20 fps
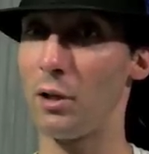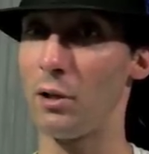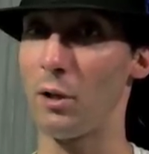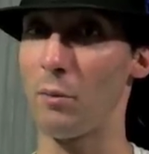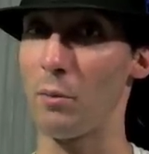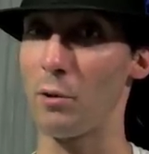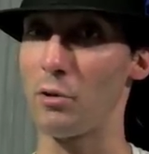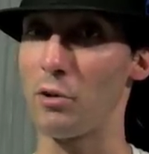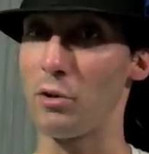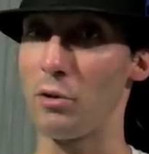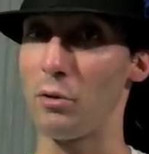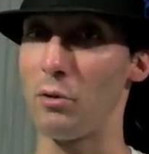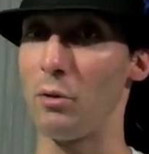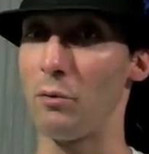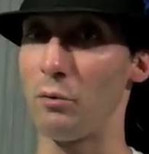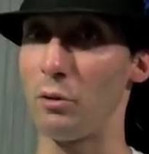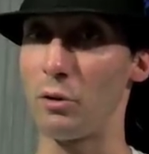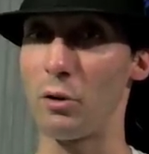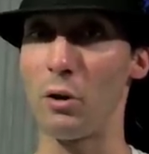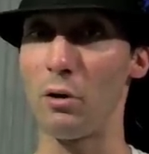Number 2,
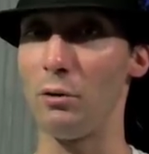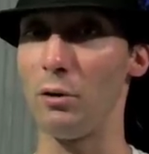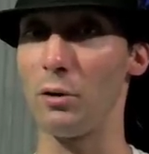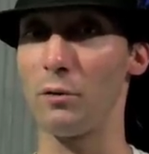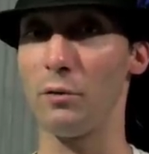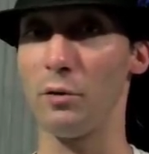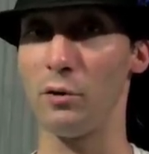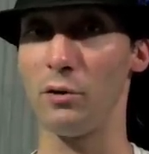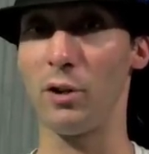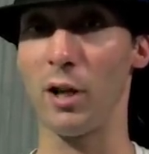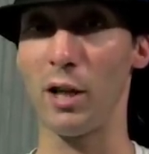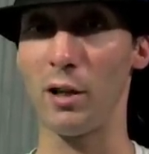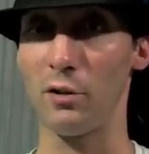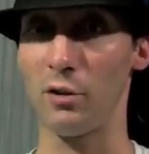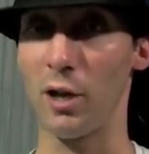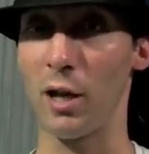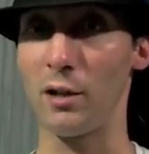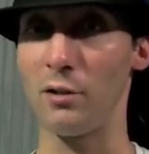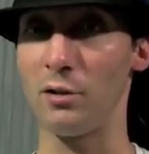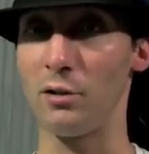if you go look for
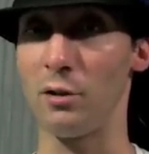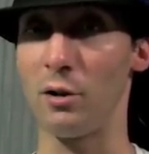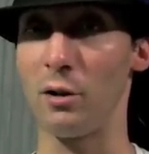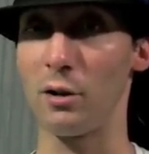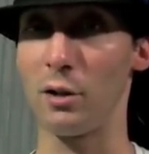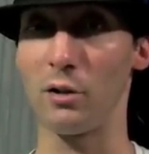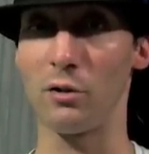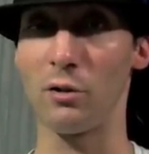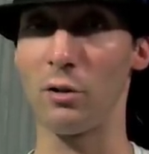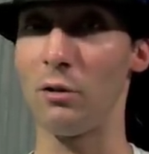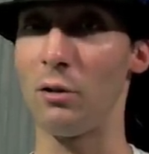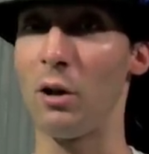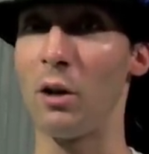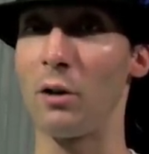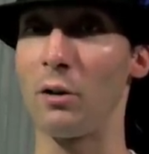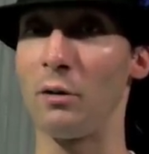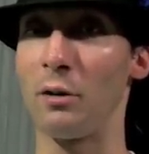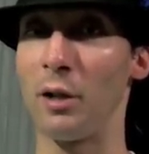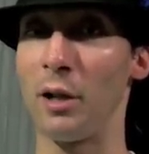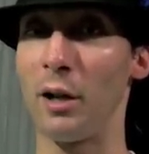Zayda's Headstrong, he's no
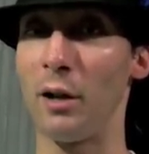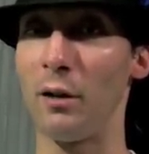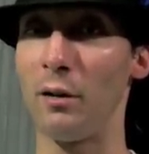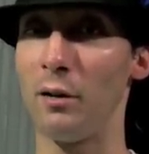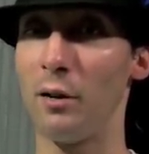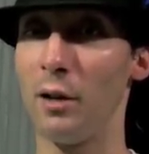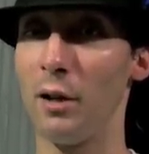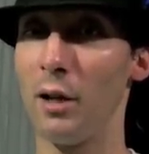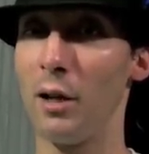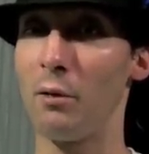longer there.